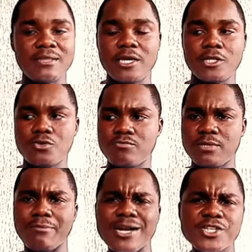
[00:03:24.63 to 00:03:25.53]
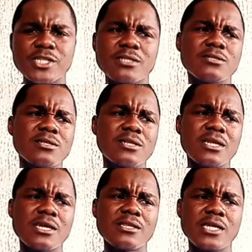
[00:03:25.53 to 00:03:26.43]
Then you imagine
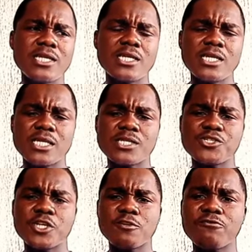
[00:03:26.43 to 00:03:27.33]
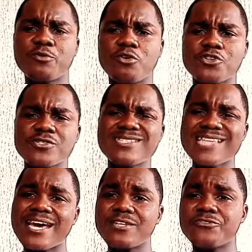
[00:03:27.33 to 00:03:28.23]
the chain of production
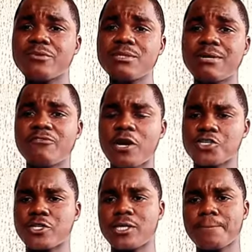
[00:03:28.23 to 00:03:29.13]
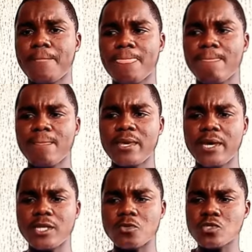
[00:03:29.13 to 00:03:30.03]
starting from the manufacturer.
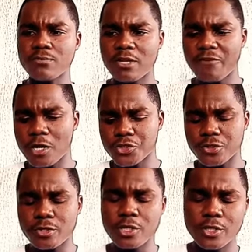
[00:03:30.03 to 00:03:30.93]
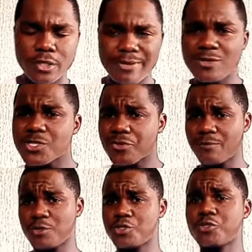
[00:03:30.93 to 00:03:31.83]
And who's the manufacturer? I just
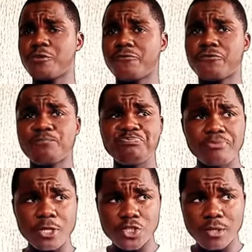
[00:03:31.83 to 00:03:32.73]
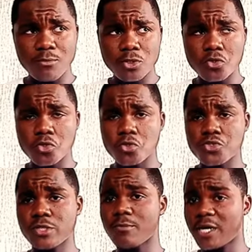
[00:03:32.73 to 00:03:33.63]
create a picture of someone who
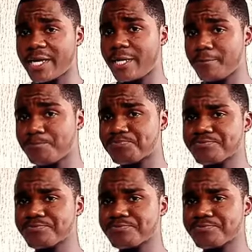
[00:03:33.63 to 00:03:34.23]
goes to the market